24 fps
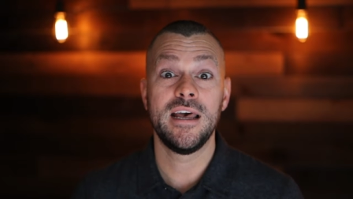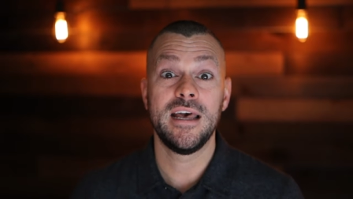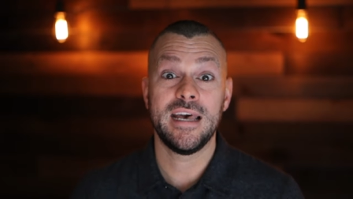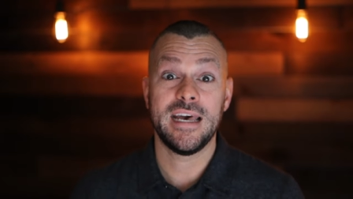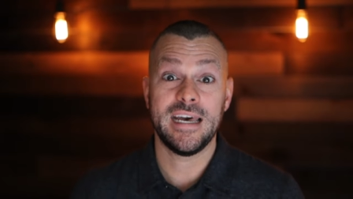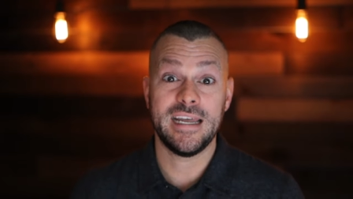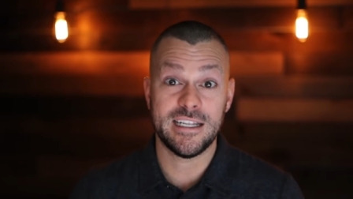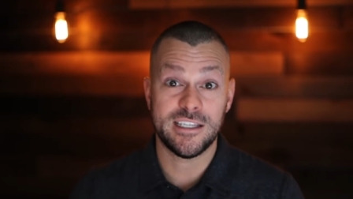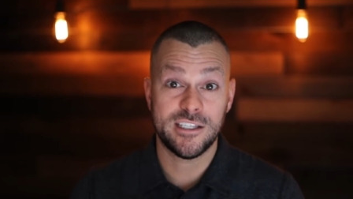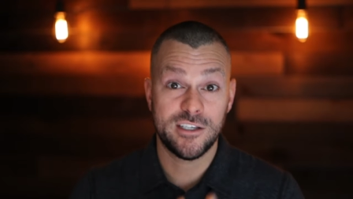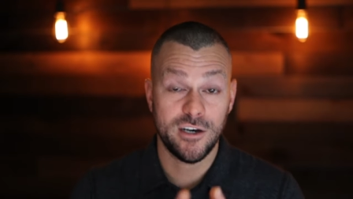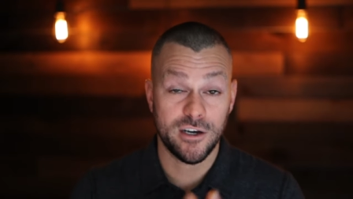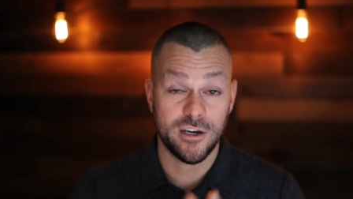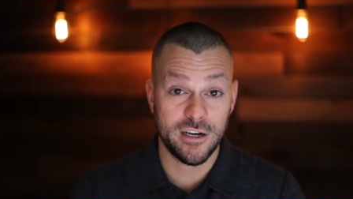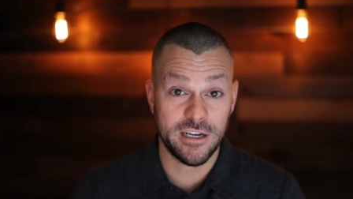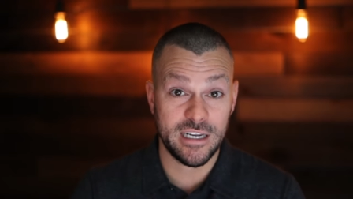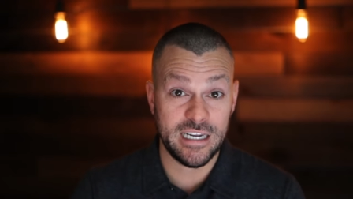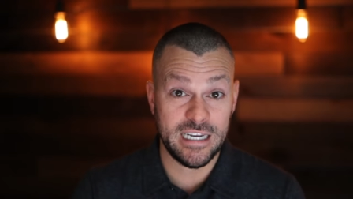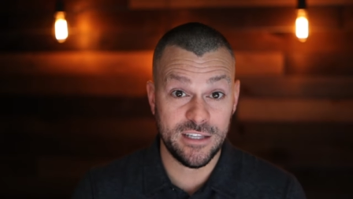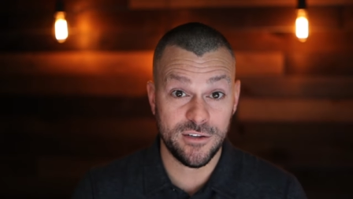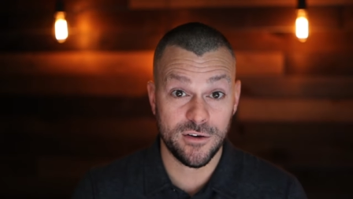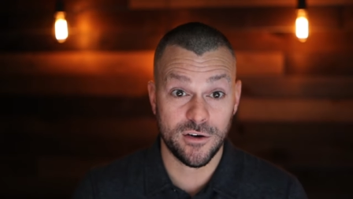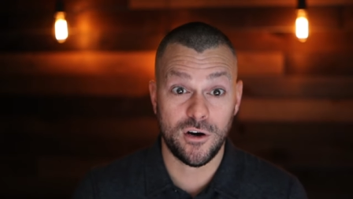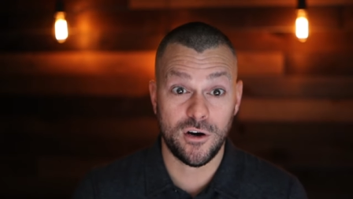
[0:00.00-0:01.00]
and it's going
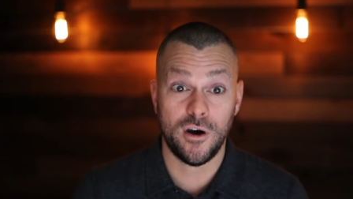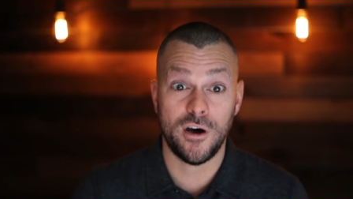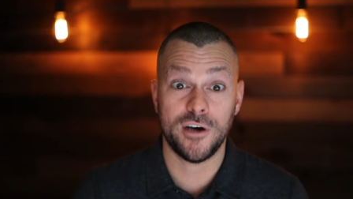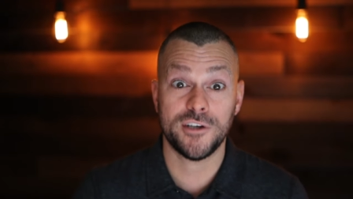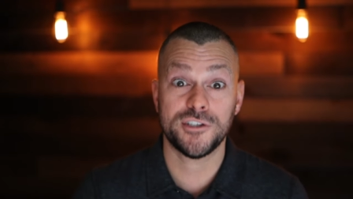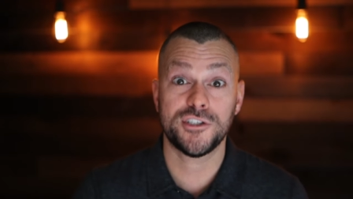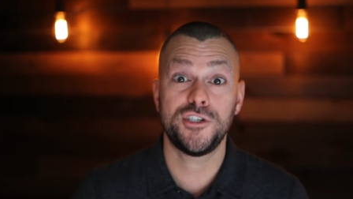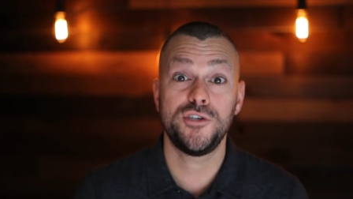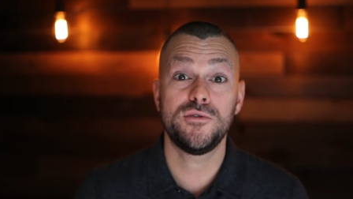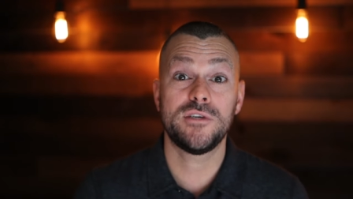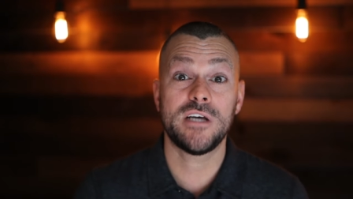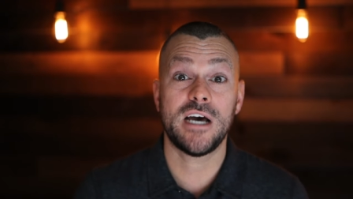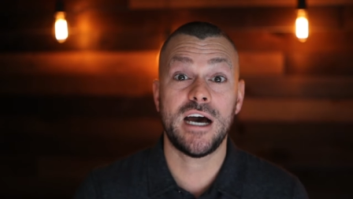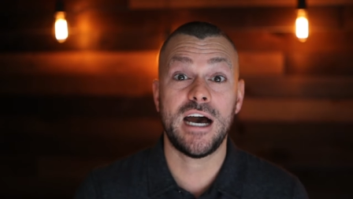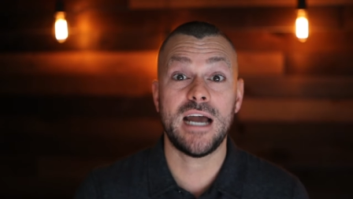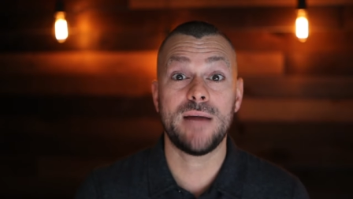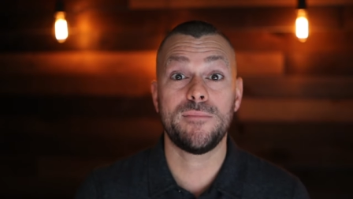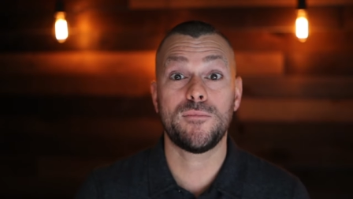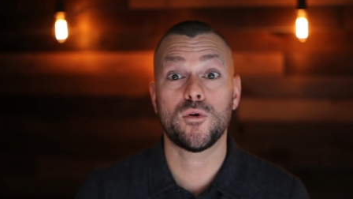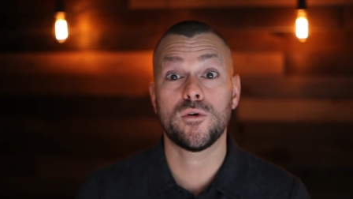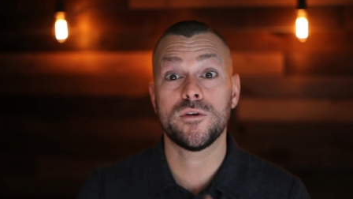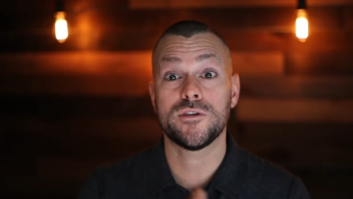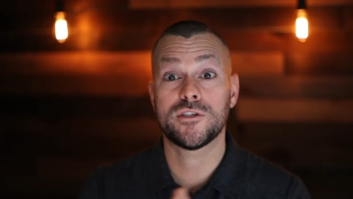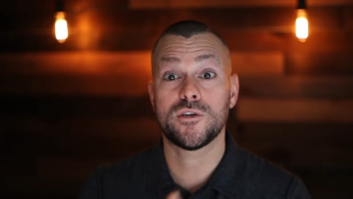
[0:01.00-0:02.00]
to either cost you
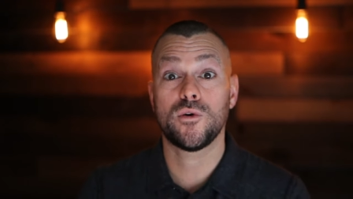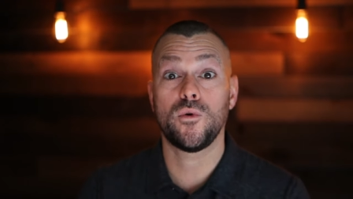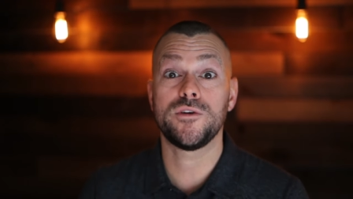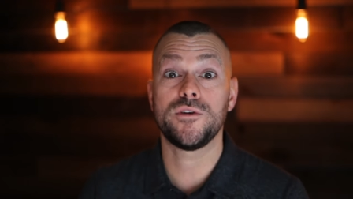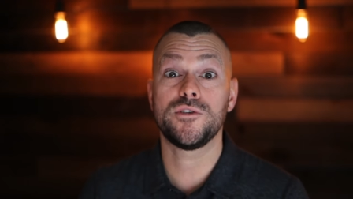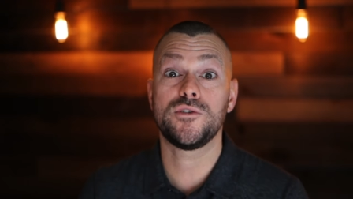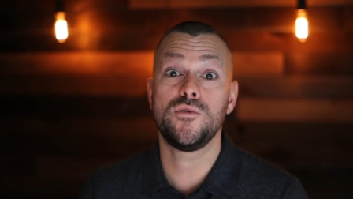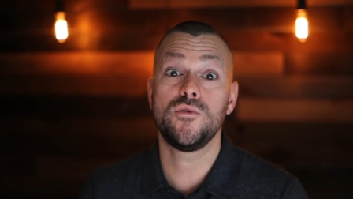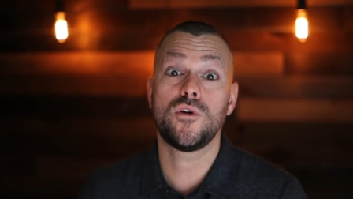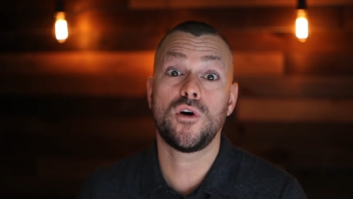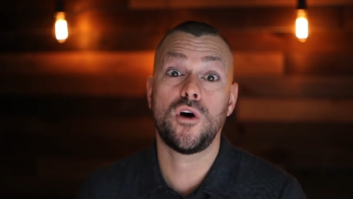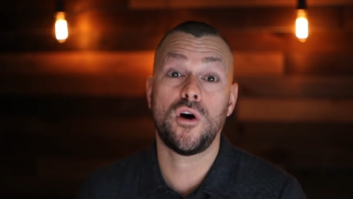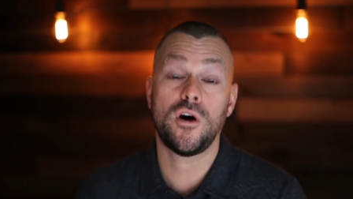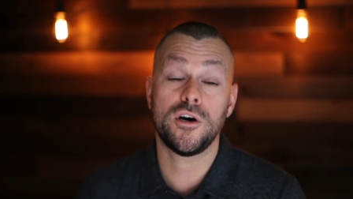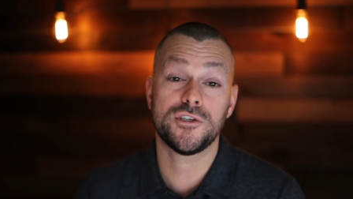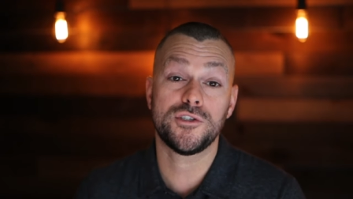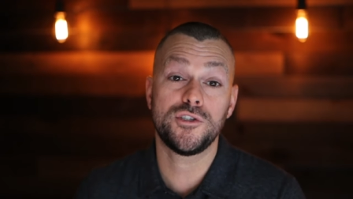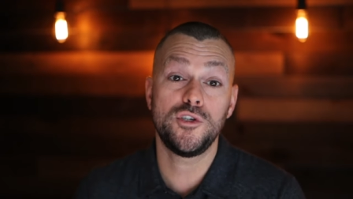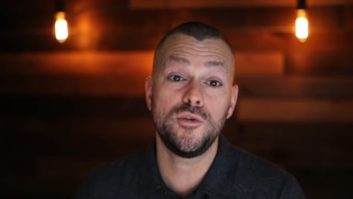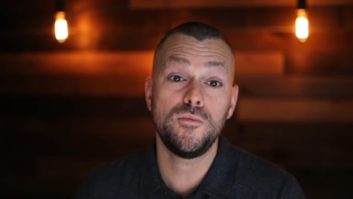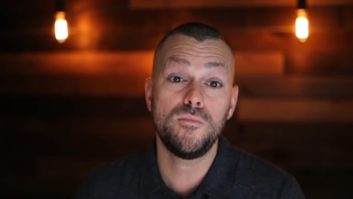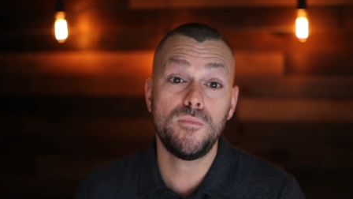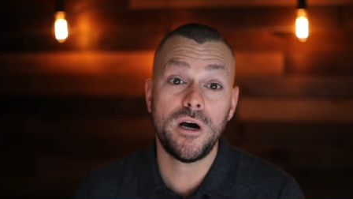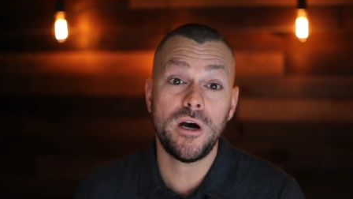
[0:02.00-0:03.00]
time or it's going to
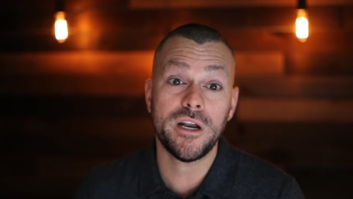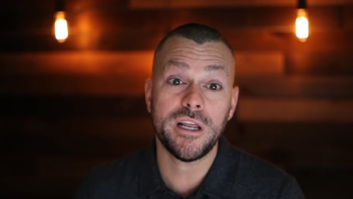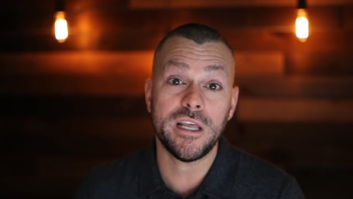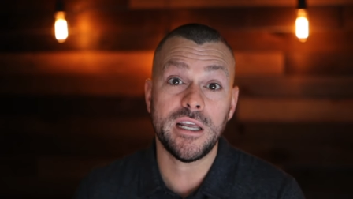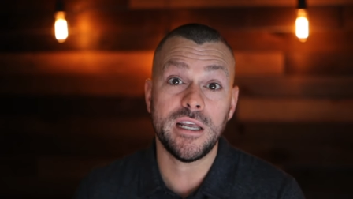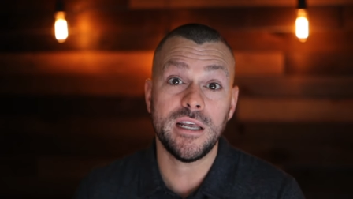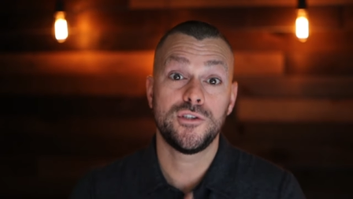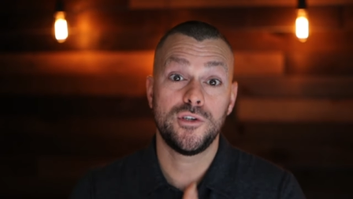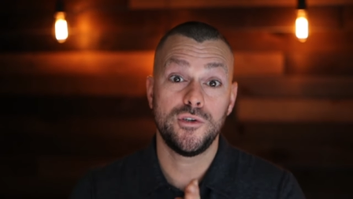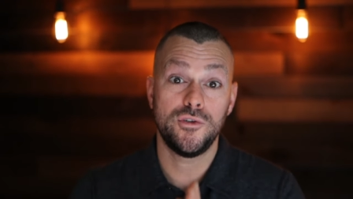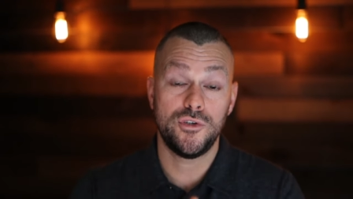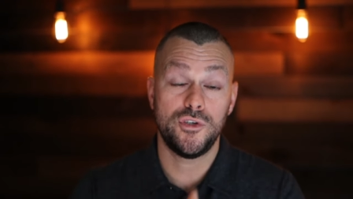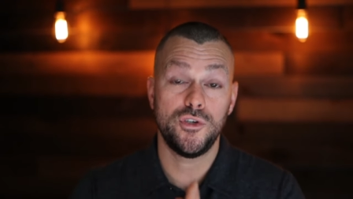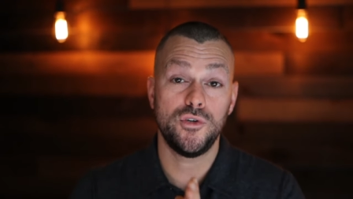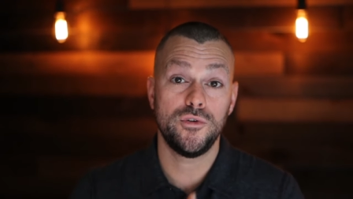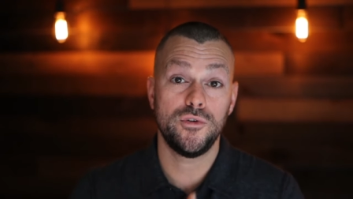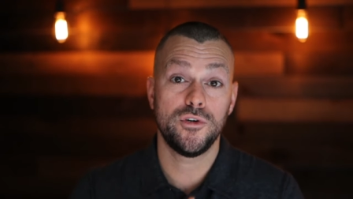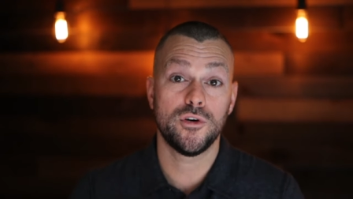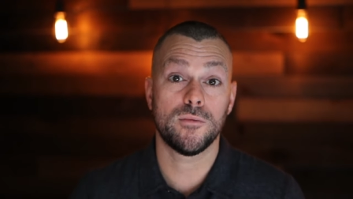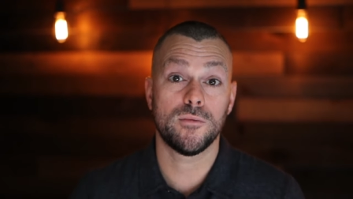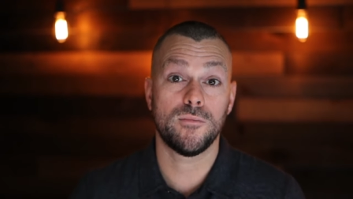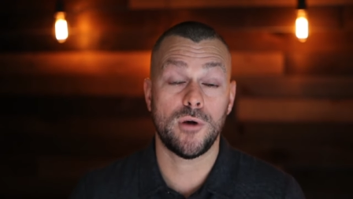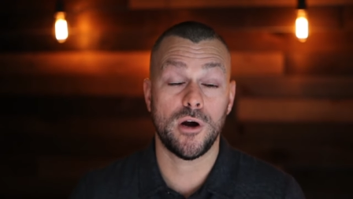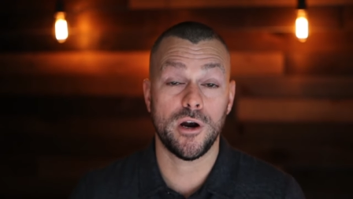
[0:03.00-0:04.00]
cost you money to do
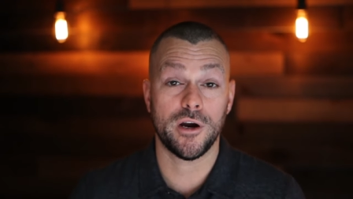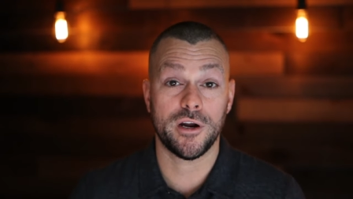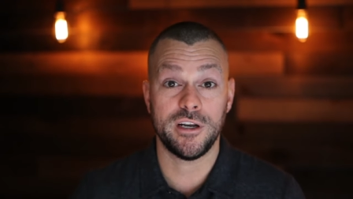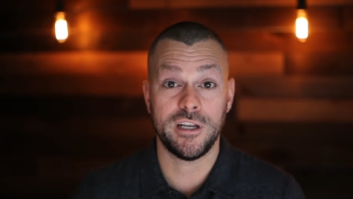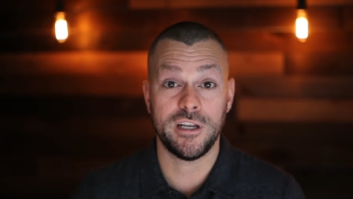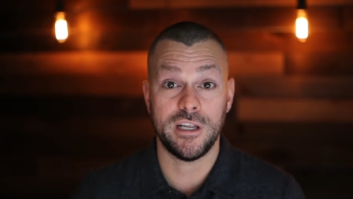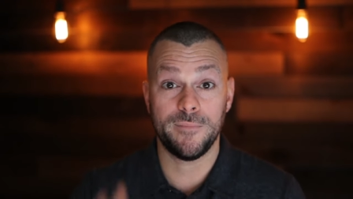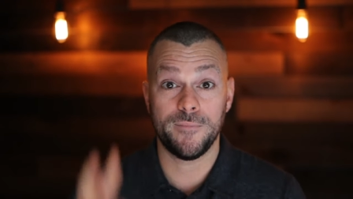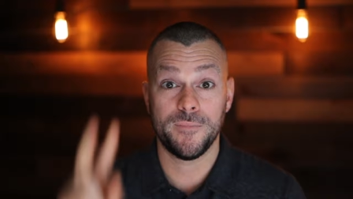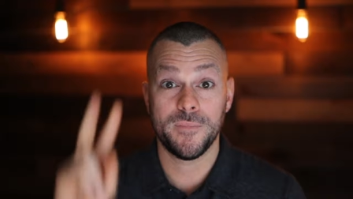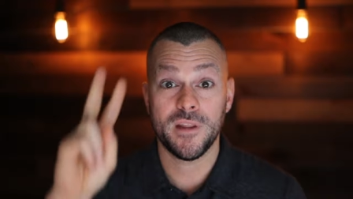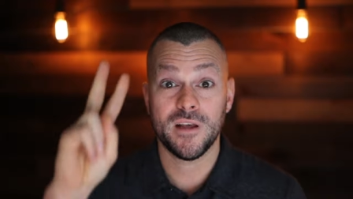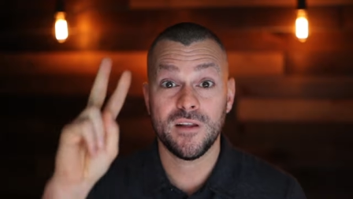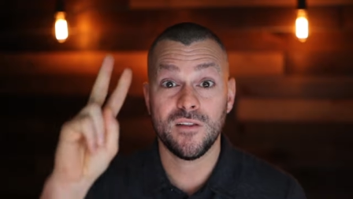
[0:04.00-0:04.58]
your marketing.